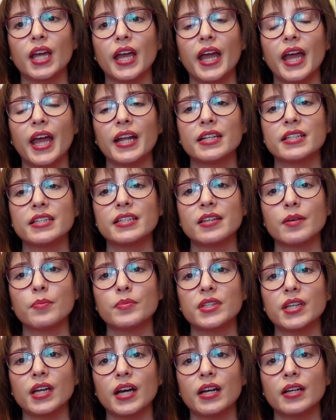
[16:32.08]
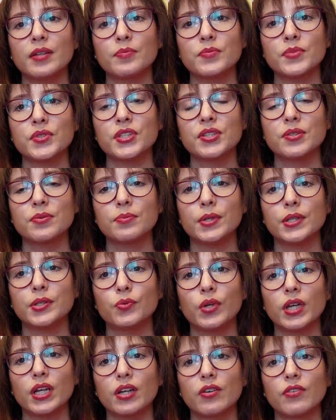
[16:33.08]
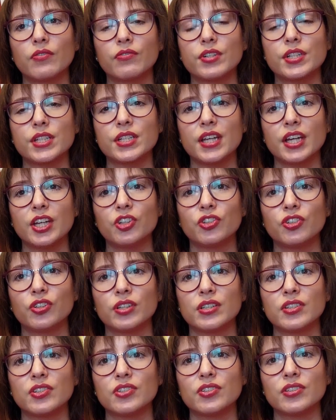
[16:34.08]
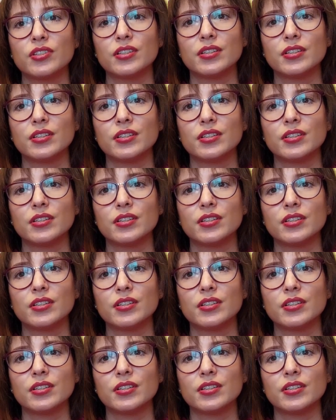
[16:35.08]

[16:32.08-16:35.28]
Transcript: And sometimes between conversations,